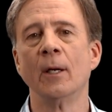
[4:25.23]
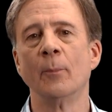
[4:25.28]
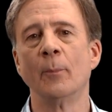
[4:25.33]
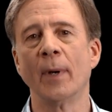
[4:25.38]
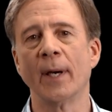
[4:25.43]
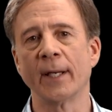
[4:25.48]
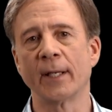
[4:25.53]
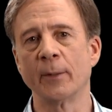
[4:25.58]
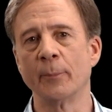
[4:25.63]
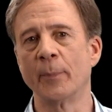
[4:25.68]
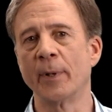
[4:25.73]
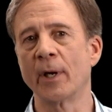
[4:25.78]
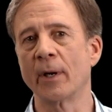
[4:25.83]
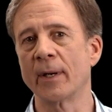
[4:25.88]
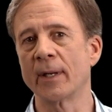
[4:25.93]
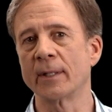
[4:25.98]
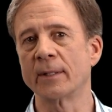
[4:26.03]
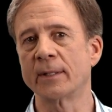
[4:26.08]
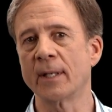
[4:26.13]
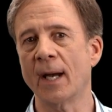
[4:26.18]
By
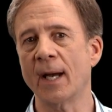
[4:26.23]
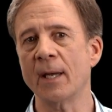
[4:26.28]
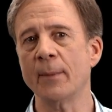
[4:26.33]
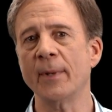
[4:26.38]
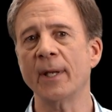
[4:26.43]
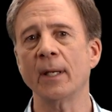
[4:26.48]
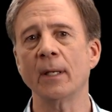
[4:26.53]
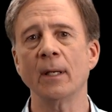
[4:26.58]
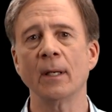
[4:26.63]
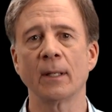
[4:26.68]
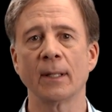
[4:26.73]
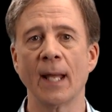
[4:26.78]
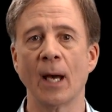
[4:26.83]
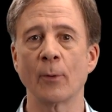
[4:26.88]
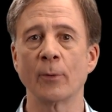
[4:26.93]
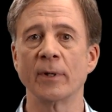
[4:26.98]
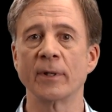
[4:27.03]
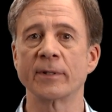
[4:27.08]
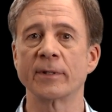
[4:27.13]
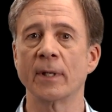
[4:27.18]
comparing timing,
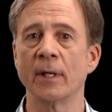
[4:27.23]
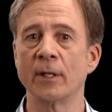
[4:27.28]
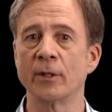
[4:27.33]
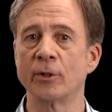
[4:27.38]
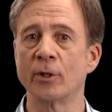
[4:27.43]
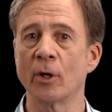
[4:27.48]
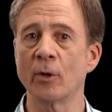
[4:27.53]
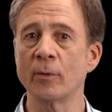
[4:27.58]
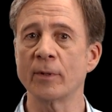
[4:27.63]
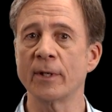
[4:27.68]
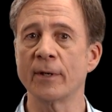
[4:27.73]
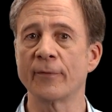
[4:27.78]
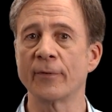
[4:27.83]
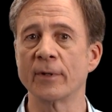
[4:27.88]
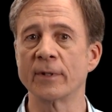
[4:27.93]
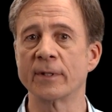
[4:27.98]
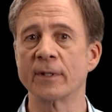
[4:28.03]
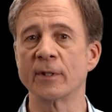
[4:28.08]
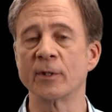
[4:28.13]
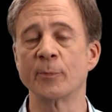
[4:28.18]
loudness, and tone
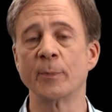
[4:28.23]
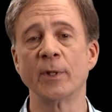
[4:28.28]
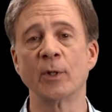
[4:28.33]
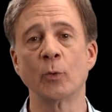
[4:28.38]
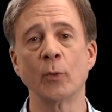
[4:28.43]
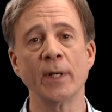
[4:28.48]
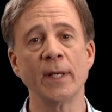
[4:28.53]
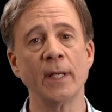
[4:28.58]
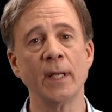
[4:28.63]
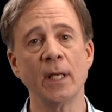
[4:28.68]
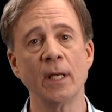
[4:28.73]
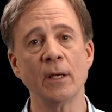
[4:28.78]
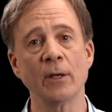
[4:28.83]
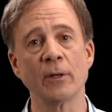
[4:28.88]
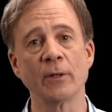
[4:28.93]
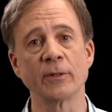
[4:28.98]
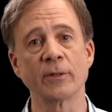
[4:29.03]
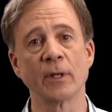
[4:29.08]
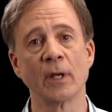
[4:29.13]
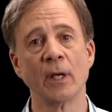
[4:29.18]
differences between
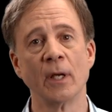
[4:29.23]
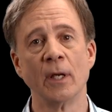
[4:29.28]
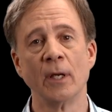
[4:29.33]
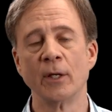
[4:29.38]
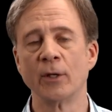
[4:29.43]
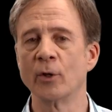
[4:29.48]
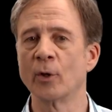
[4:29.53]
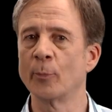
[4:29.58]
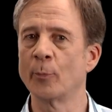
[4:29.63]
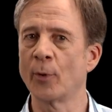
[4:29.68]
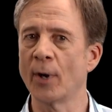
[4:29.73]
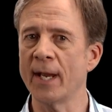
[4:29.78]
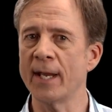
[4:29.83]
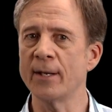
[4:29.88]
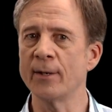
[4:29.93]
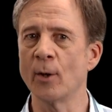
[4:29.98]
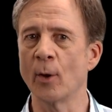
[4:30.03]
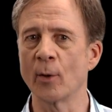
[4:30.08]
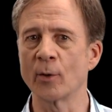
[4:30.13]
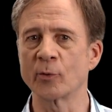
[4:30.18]
ears, your
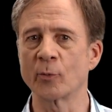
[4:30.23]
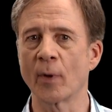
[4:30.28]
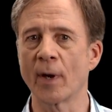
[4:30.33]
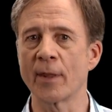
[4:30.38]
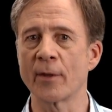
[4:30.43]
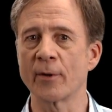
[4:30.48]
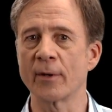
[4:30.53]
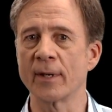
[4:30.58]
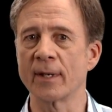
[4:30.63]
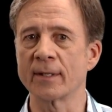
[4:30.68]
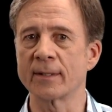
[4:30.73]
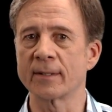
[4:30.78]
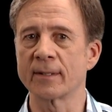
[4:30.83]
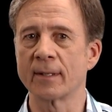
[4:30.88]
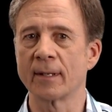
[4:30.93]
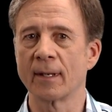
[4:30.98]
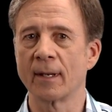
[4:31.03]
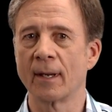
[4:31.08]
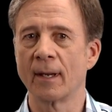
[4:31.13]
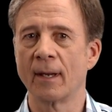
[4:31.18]
brain knows whether
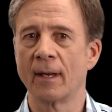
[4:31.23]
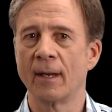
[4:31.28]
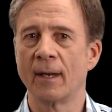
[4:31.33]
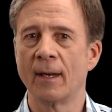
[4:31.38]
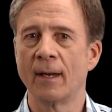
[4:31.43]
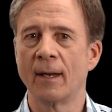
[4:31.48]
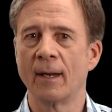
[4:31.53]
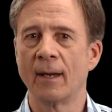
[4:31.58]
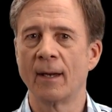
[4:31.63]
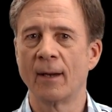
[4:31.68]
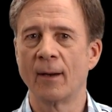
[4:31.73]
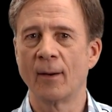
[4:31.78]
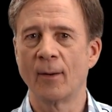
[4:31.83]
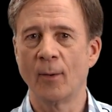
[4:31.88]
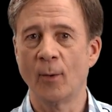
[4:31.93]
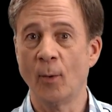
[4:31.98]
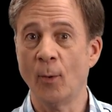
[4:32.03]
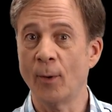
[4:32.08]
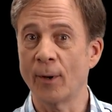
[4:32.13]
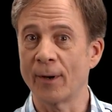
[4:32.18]
it's
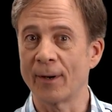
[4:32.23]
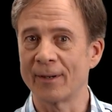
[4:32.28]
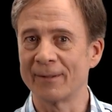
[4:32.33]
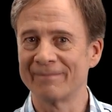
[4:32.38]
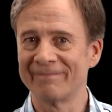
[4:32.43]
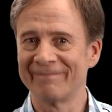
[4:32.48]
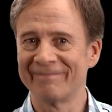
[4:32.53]
or.